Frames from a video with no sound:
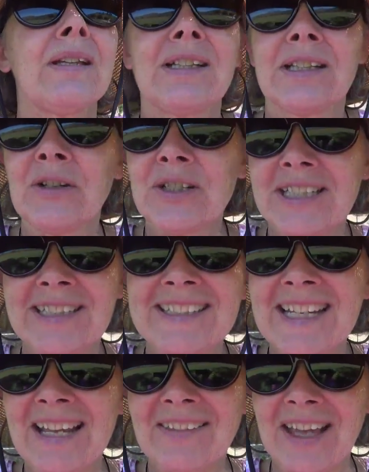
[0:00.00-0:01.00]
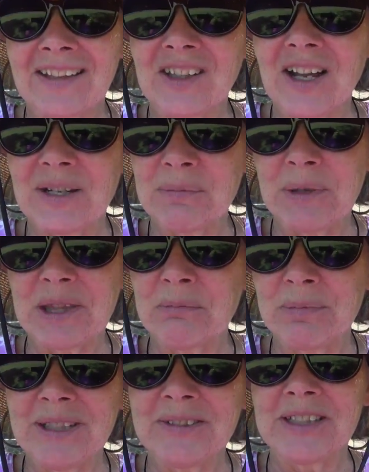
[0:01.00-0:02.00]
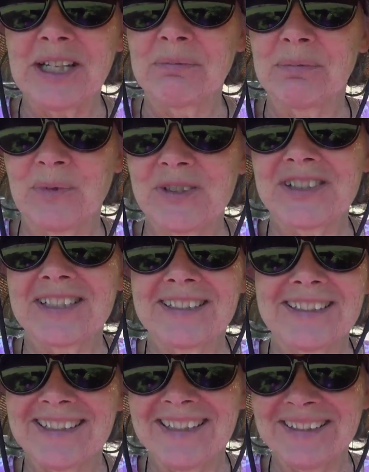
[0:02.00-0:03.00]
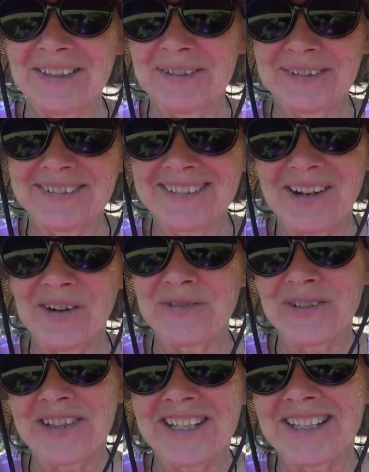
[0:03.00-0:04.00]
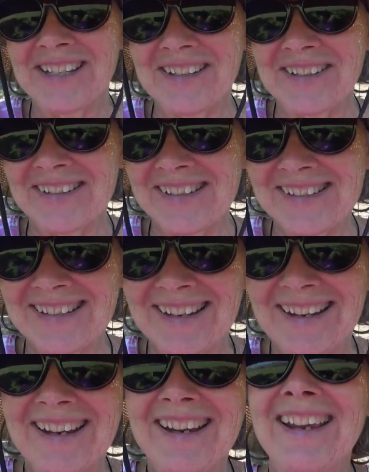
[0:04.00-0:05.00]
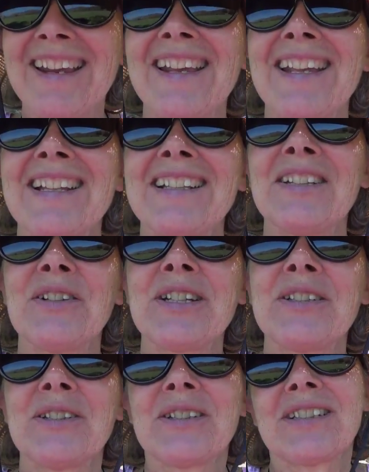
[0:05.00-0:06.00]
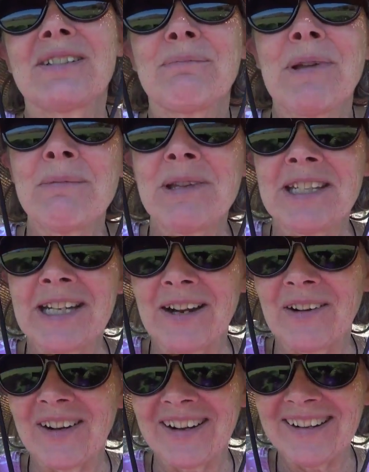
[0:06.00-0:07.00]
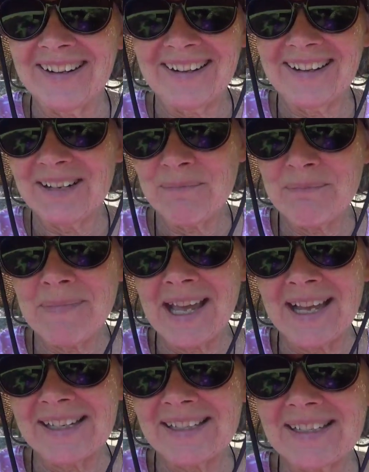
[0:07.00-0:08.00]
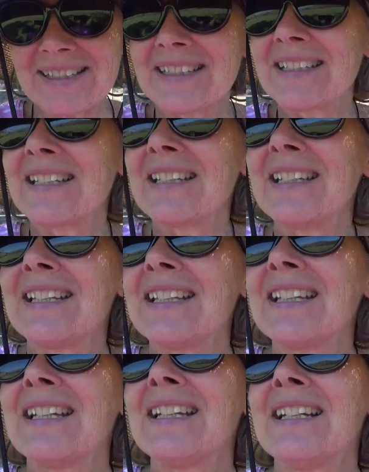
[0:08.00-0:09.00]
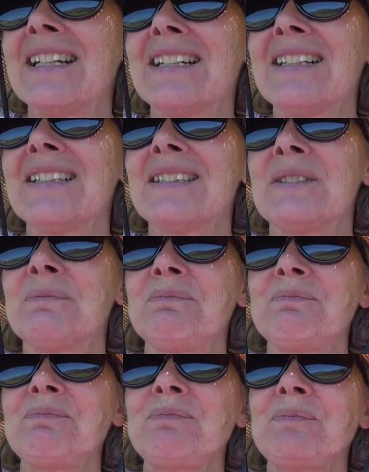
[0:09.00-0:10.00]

Clearing didn't take that long, but the buildup was, you know, over the years. Clearing took maybe an hour max. And